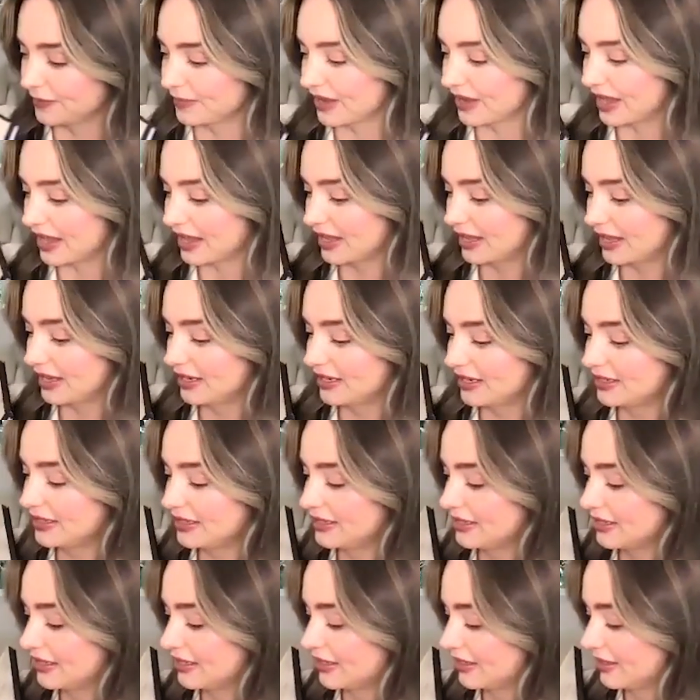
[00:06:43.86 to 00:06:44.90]
And
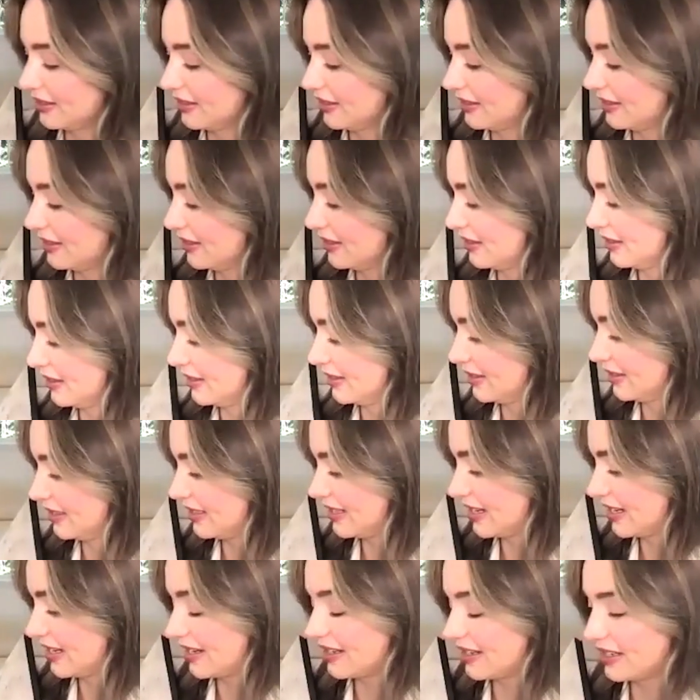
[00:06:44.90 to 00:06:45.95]

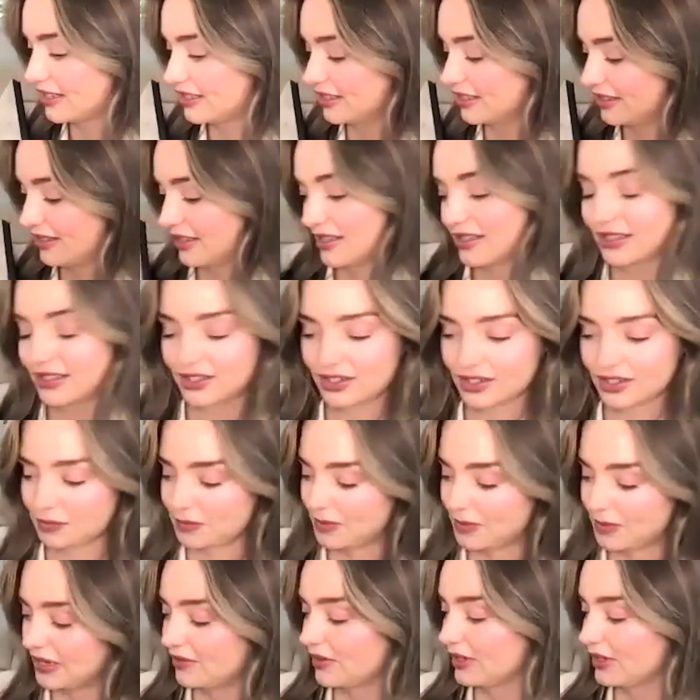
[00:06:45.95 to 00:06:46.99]
yeah, it's just
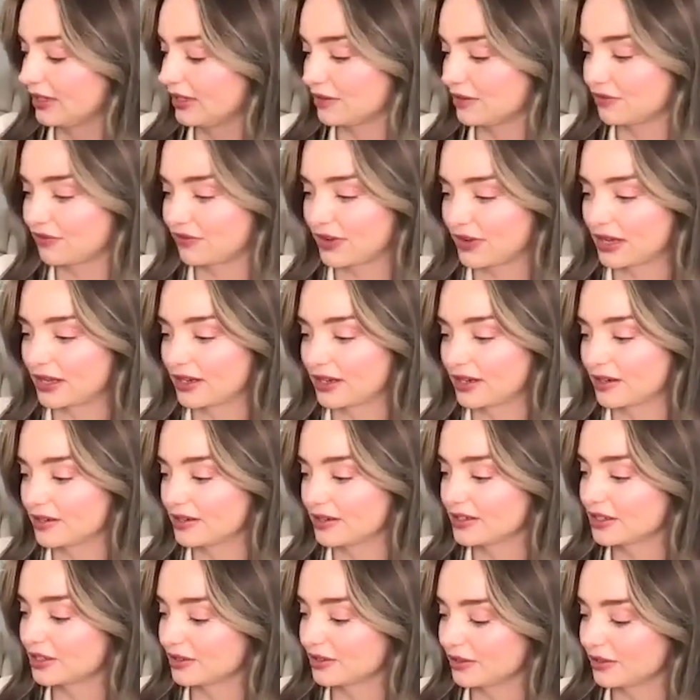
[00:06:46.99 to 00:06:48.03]
been really fun
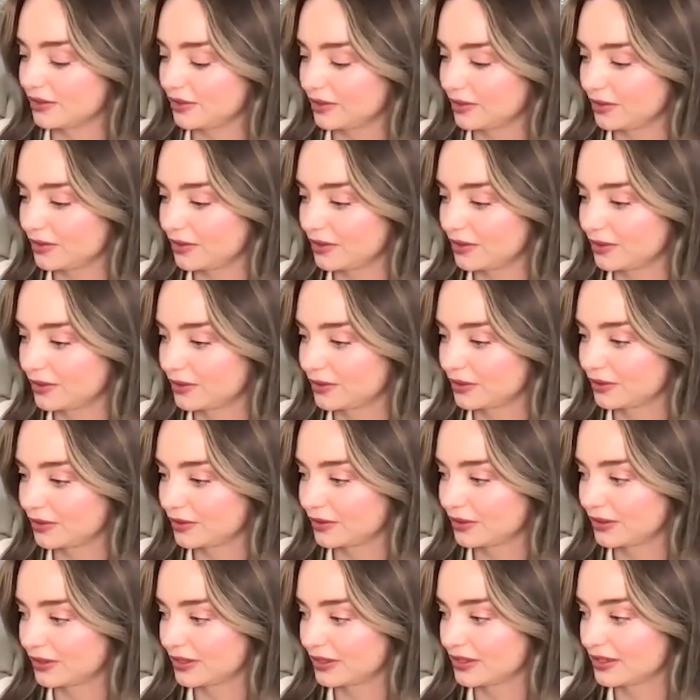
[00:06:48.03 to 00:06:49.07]
to
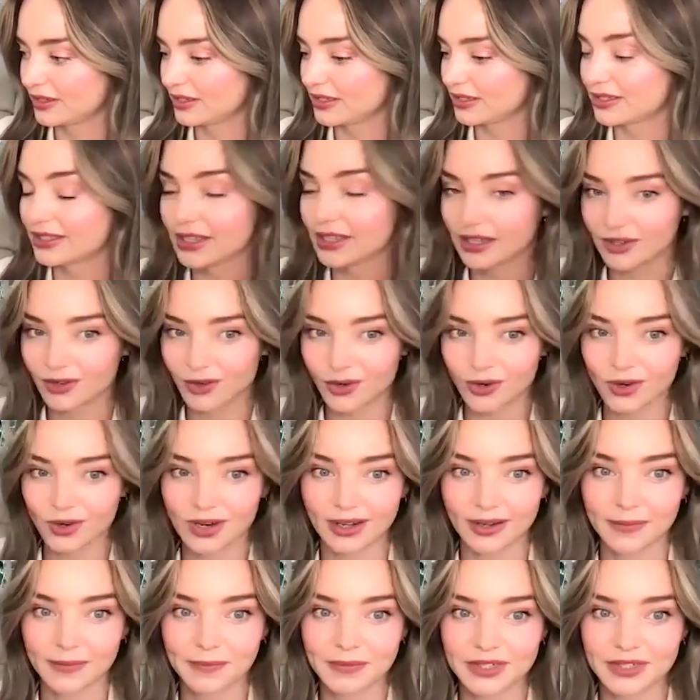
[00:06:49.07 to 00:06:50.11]
see it all
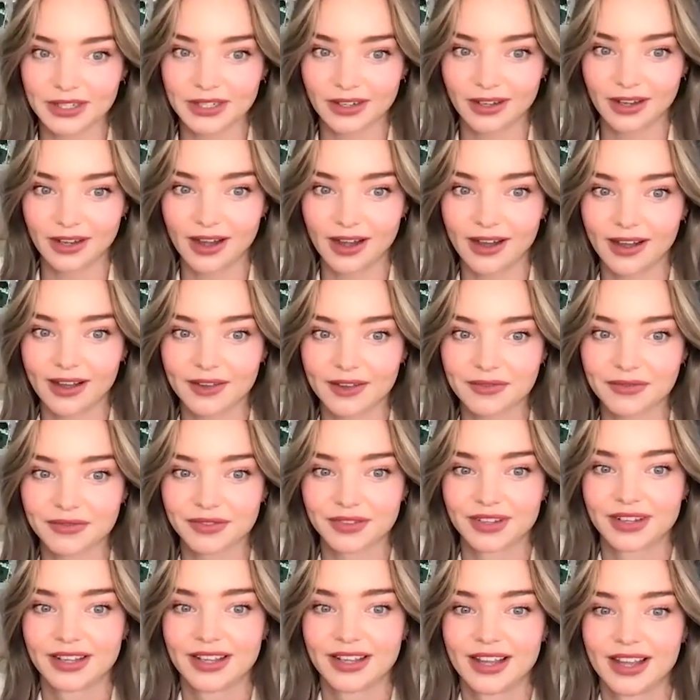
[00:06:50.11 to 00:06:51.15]
come to life.
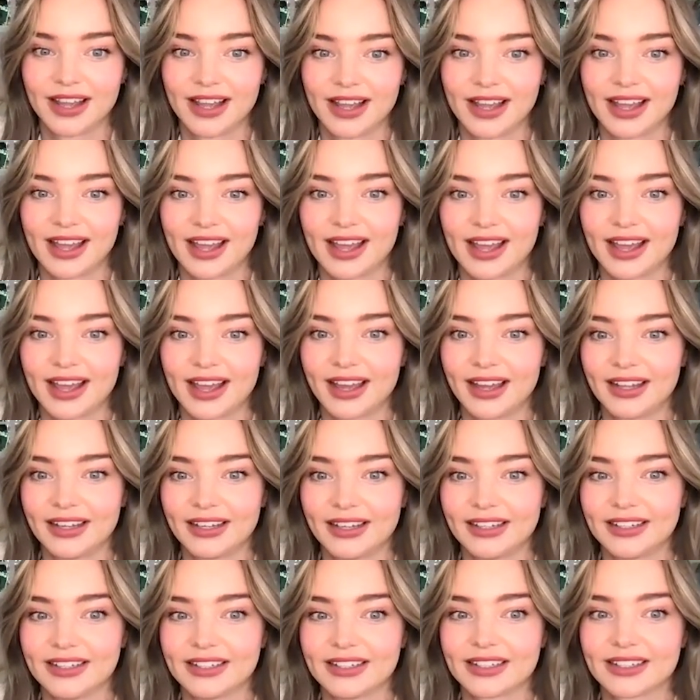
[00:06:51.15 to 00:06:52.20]

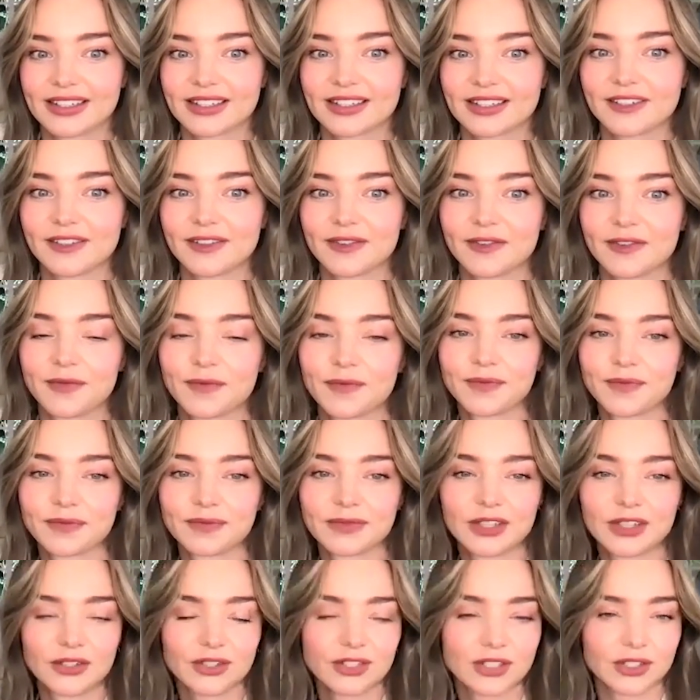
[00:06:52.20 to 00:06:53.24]
And
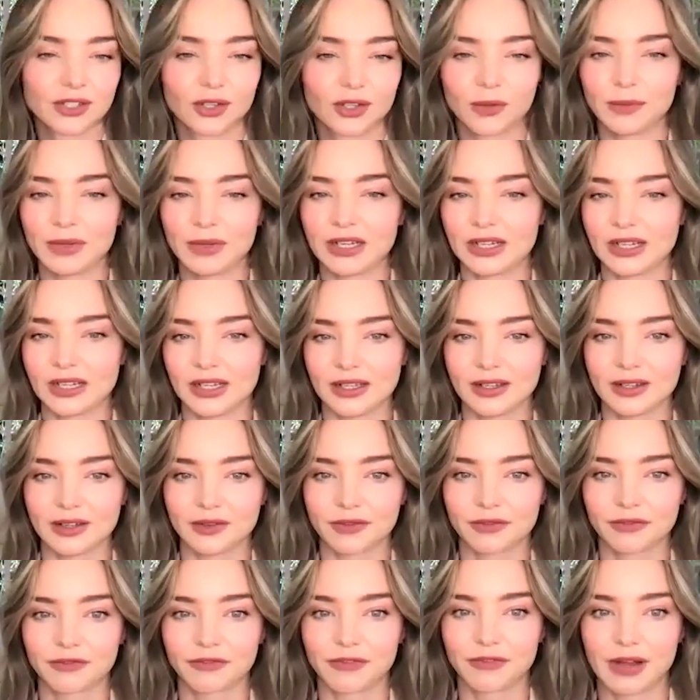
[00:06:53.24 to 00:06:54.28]
there's so many
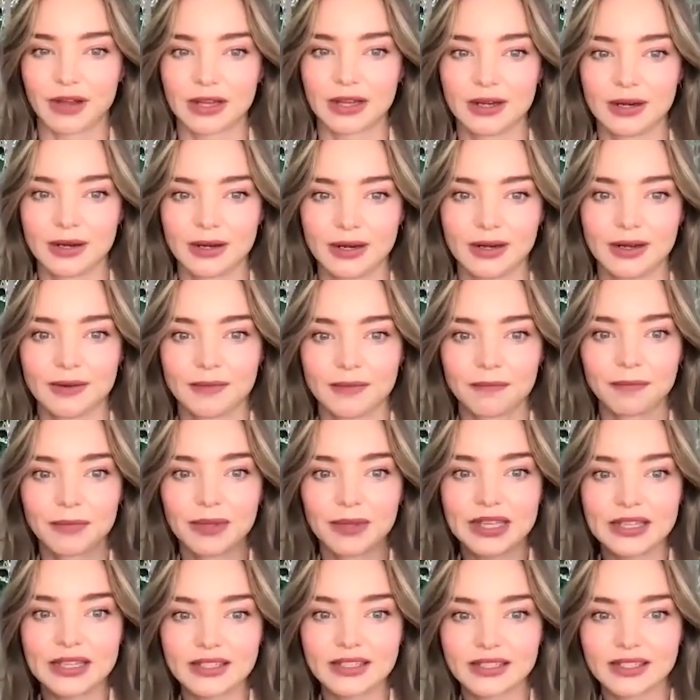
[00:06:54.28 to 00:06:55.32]
fun
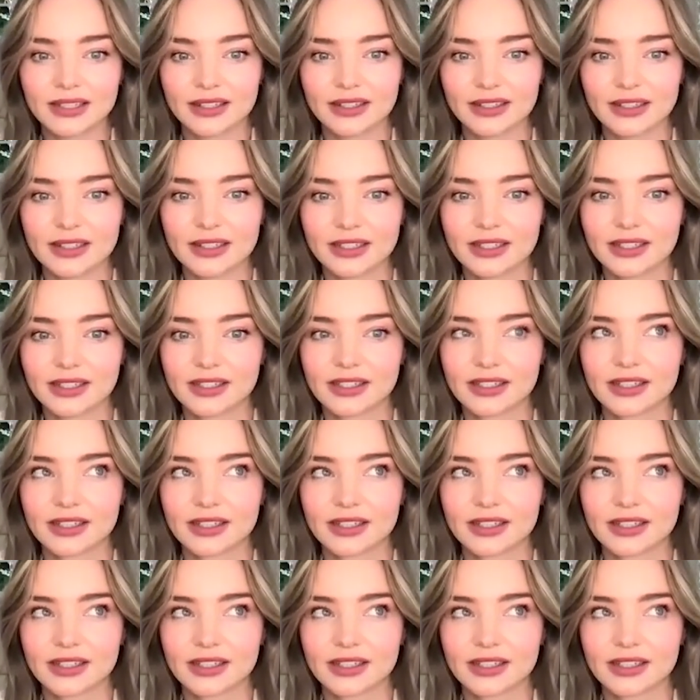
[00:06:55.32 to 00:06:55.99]
pieces,